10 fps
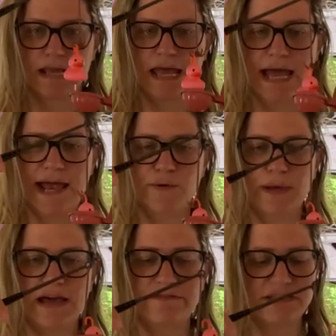And we
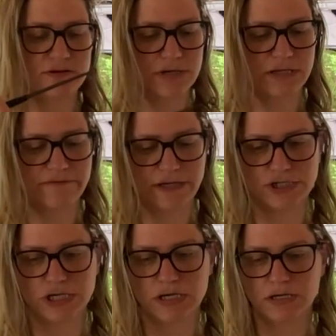have historical
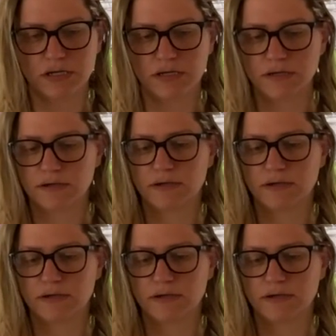fiction.